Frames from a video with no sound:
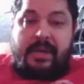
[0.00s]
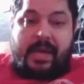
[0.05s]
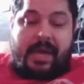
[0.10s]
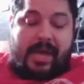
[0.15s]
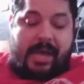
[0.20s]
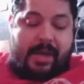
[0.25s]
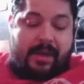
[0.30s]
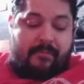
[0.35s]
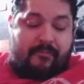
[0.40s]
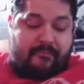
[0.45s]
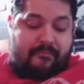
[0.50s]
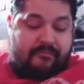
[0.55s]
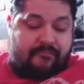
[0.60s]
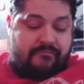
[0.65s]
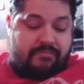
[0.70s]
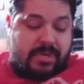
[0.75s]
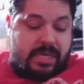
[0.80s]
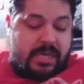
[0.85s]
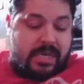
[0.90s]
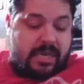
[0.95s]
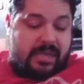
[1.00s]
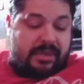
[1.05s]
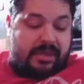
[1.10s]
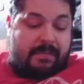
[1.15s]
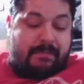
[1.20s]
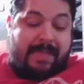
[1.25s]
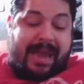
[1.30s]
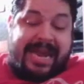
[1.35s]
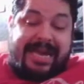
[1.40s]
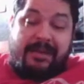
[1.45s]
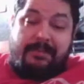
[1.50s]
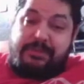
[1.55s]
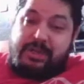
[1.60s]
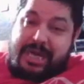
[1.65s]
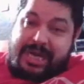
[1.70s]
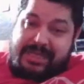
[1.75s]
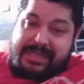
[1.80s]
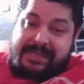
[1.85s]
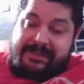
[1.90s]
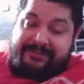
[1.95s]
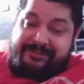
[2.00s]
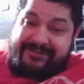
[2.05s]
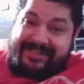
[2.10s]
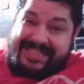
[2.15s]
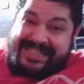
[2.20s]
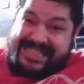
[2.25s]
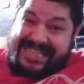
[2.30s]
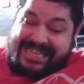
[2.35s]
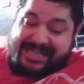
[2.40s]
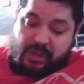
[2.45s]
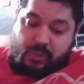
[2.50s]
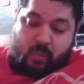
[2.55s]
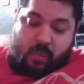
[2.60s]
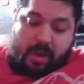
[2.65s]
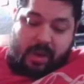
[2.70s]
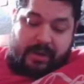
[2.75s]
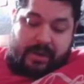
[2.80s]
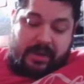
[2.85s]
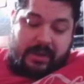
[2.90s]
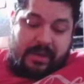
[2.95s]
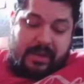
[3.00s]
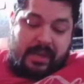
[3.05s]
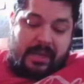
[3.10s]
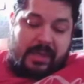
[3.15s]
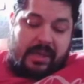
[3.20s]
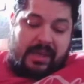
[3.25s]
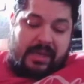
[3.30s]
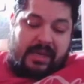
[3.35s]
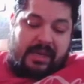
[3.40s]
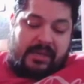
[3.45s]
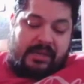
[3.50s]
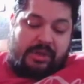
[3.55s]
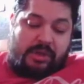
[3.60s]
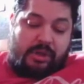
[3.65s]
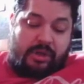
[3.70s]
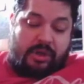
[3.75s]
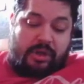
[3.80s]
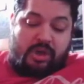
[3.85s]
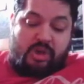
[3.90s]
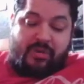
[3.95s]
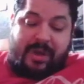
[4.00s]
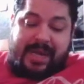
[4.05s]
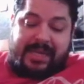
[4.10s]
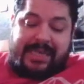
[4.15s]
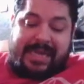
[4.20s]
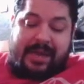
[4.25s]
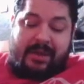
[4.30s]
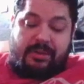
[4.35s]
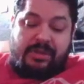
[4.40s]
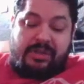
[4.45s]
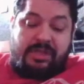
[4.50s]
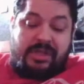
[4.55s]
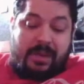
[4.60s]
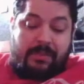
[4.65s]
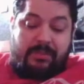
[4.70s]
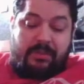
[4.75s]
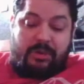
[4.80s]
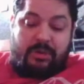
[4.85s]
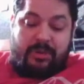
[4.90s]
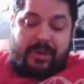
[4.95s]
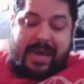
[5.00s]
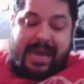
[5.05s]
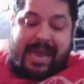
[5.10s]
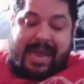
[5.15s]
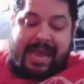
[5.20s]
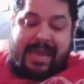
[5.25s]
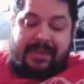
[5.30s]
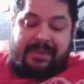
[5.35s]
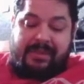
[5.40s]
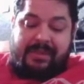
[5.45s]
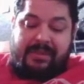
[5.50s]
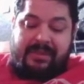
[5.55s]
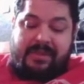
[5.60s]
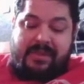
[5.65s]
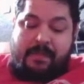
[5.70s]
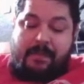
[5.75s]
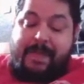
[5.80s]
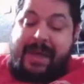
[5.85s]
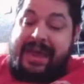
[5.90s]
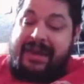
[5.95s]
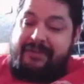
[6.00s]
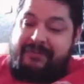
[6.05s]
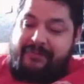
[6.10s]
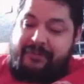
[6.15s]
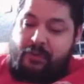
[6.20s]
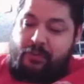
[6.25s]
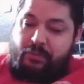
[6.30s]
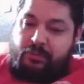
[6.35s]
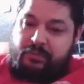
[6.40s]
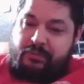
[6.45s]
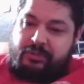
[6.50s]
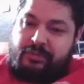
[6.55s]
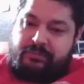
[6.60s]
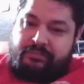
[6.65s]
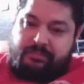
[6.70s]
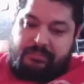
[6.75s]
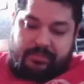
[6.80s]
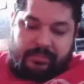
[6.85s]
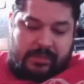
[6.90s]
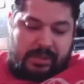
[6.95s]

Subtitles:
The main objective for this one is you're going to track down Sumner and the Manifold.